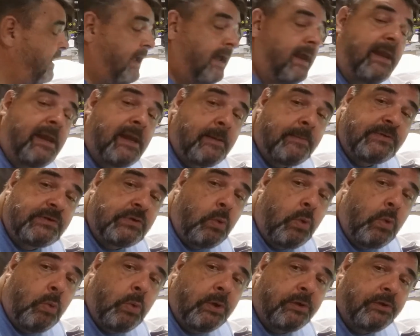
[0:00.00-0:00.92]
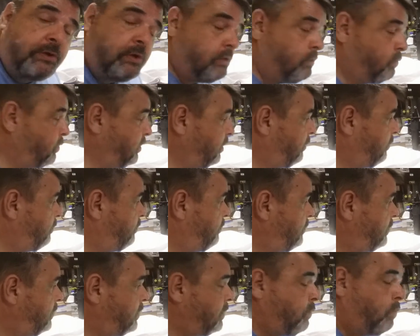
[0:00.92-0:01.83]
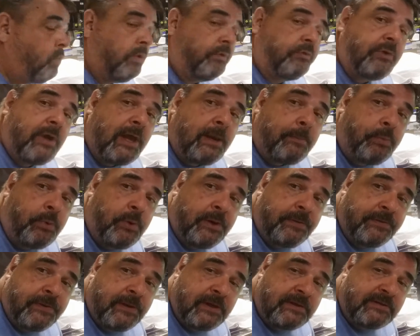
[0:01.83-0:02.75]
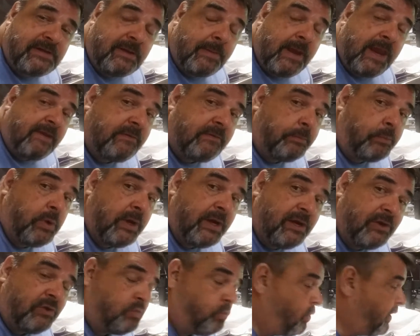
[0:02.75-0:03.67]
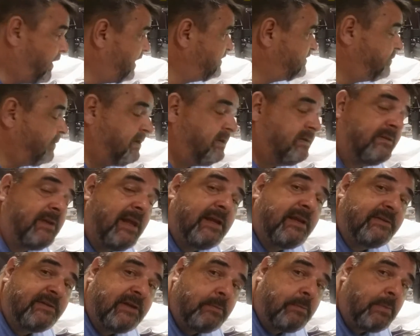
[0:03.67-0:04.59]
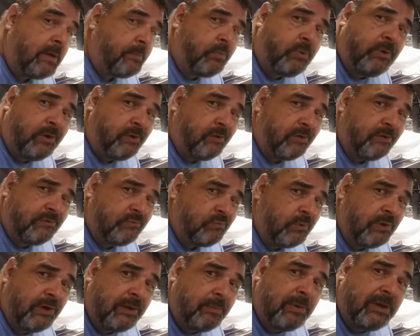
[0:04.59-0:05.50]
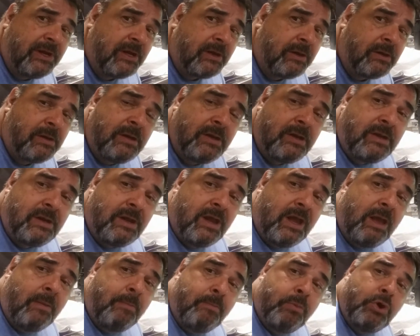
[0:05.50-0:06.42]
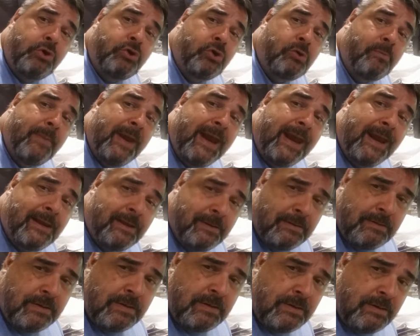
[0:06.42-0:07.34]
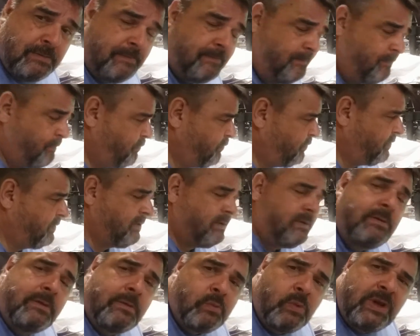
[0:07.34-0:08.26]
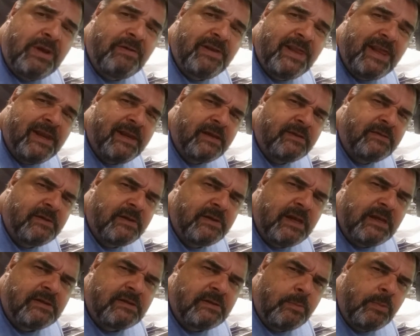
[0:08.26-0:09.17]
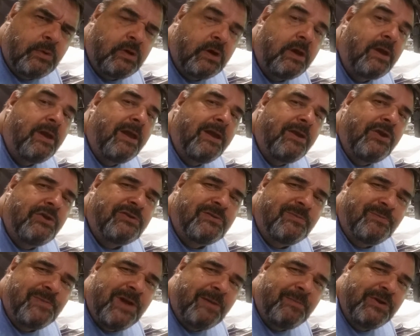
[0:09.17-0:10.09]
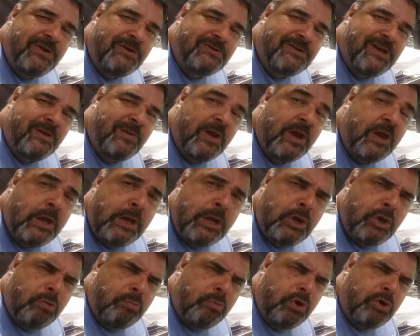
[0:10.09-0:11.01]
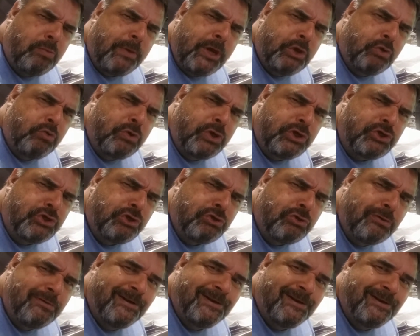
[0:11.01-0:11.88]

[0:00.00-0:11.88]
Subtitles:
And so what we'll do, we'll try to print this. I may to print it twice because, like I said, my printer is really being a booger man. Whatever that is. That's Mama used to tell me, booger man gonna get you.